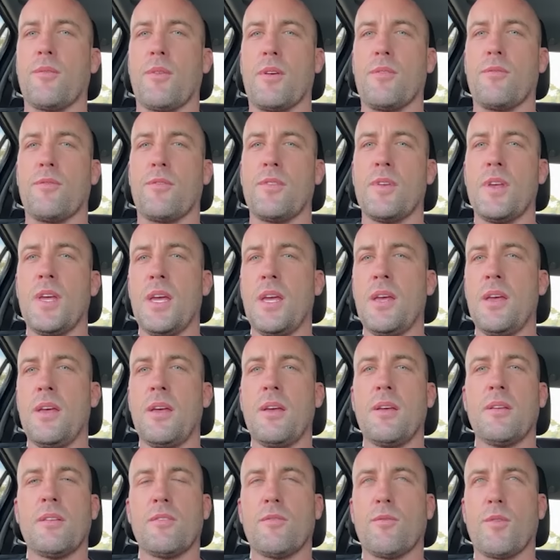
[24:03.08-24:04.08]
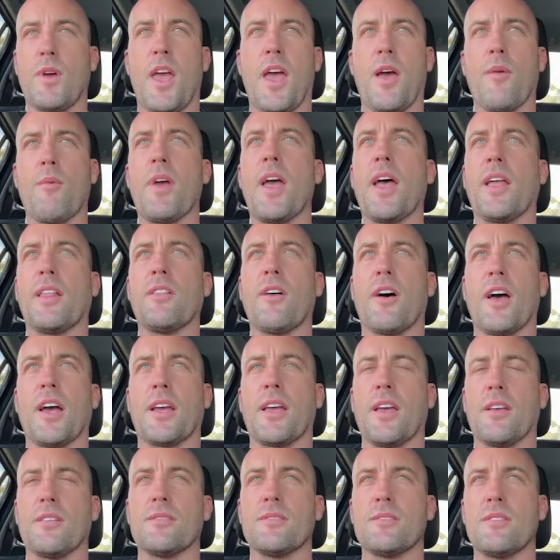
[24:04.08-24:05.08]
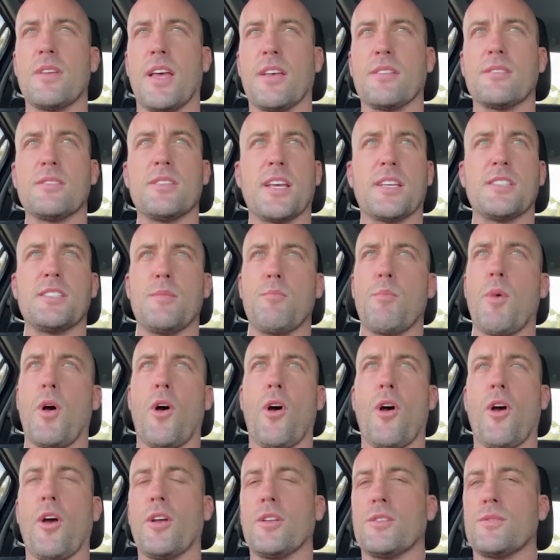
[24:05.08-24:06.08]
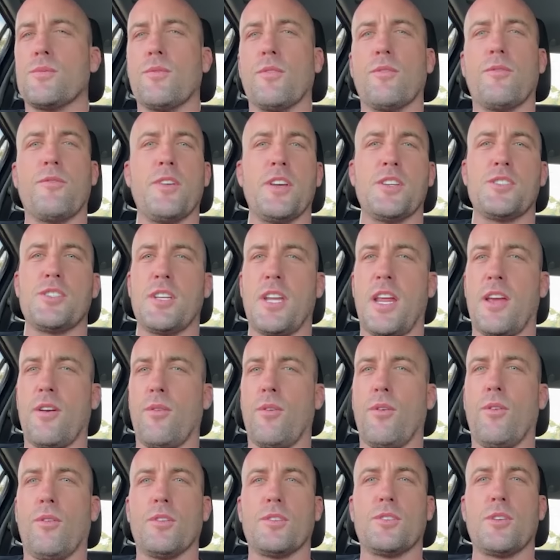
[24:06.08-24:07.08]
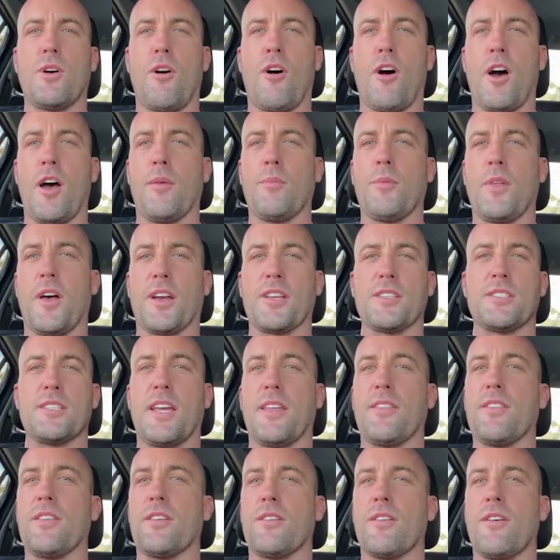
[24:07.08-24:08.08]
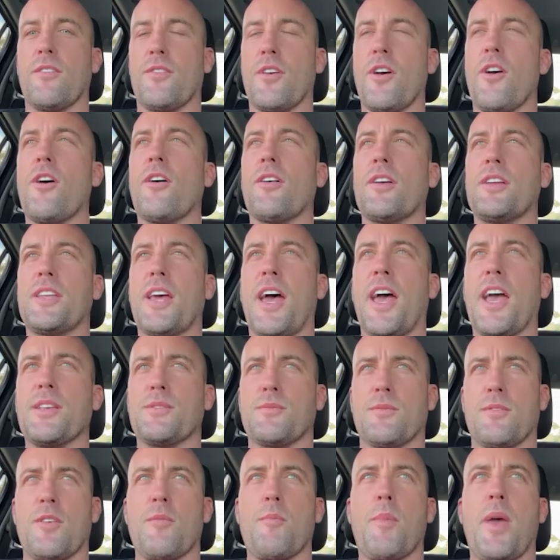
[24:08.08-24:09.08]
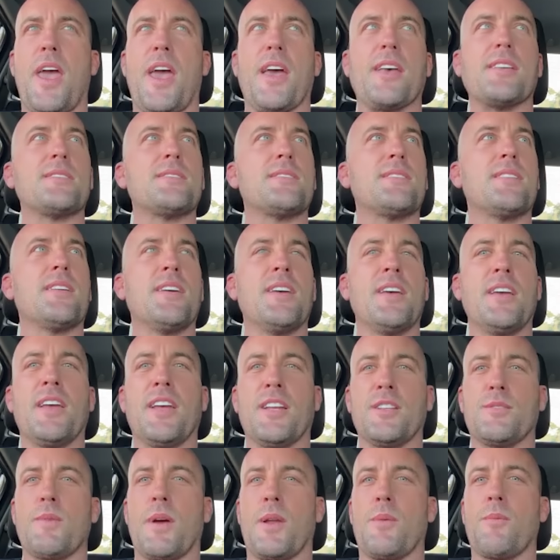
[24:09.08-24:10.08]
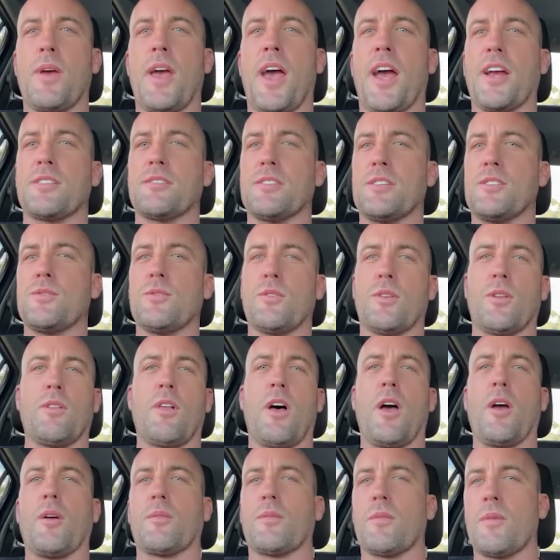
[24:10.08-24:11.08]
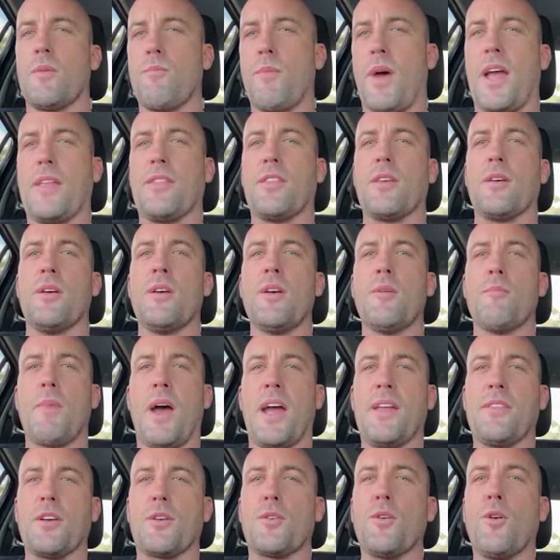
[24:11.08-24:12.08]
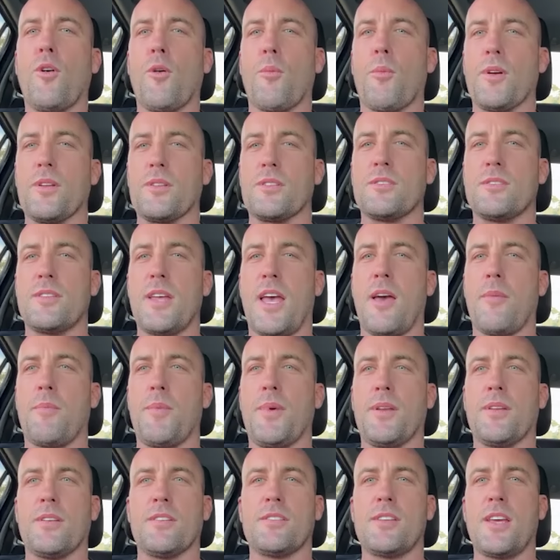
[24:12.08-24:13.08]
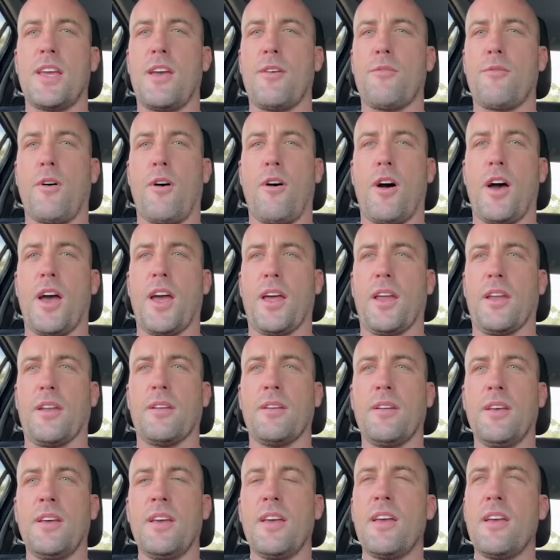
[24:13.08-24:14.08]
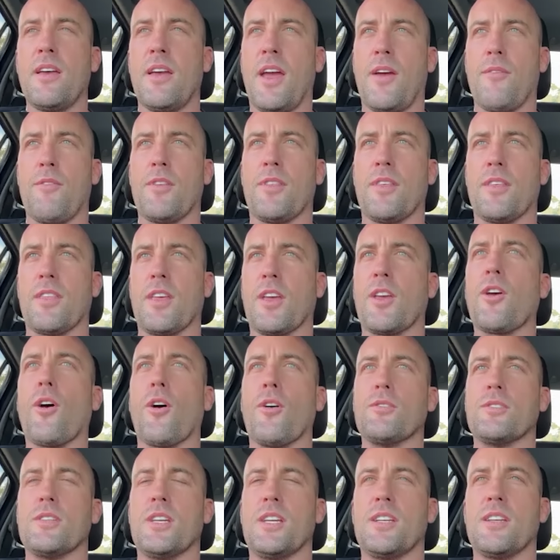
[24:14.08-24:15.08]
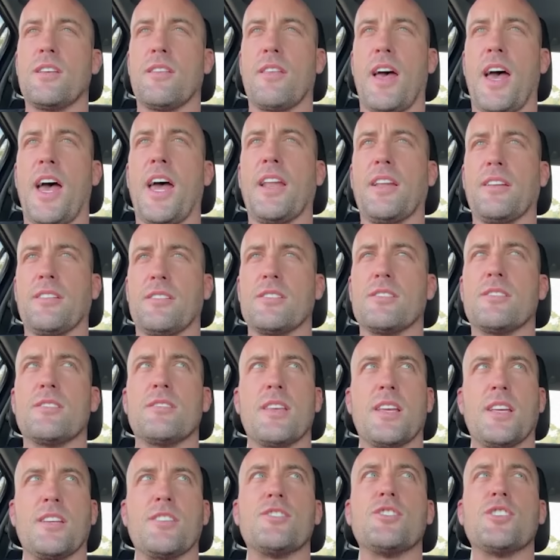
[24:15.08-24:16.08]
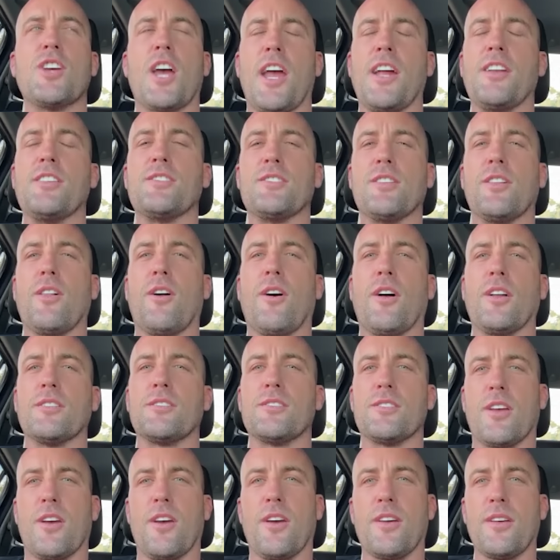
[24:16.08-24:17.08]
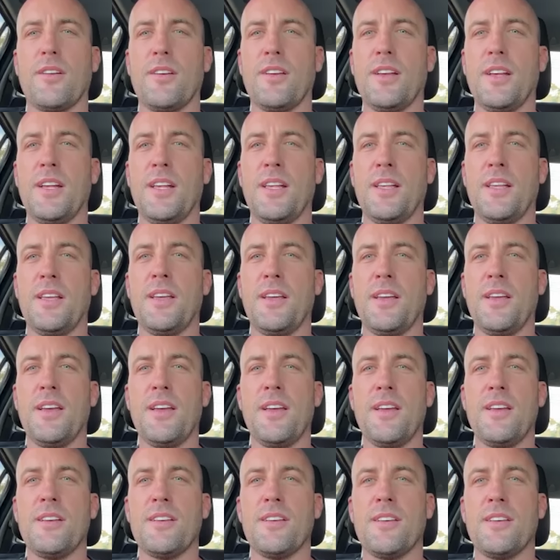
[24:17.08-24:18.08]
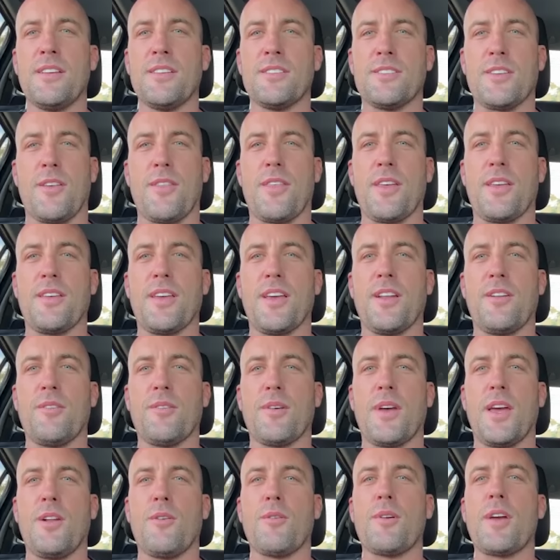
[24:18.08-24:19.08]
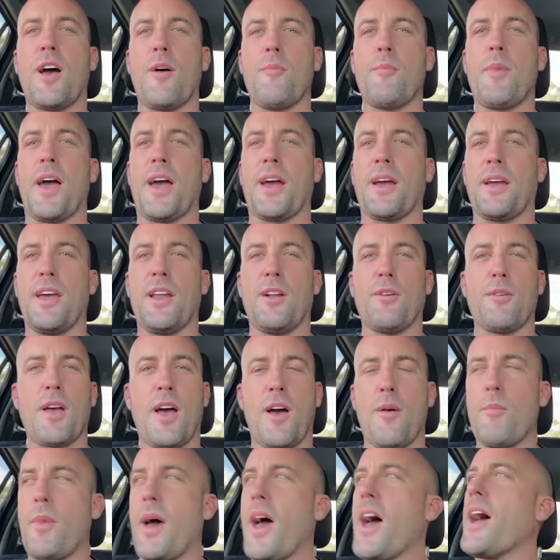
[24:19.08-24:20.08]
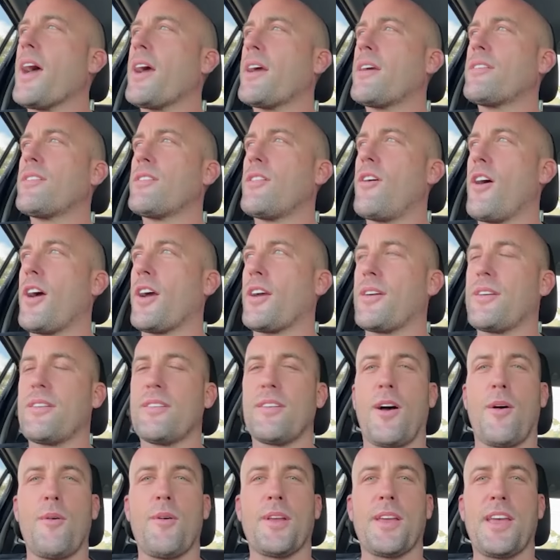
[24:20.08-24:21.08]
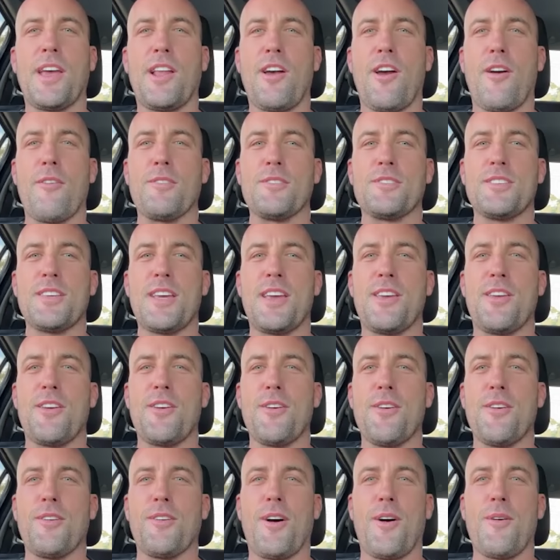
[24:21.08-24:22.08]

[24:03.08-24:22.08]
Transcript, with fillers: We had like our sexy boats. We're fishing out all the time. Like I said, the early days were the best. It's when we actually sort of like made the corporate step into TFI and everything that goes into that. It just, things changed a lot. So that it'll come back. It'll come back. Like, I want to get over and see you.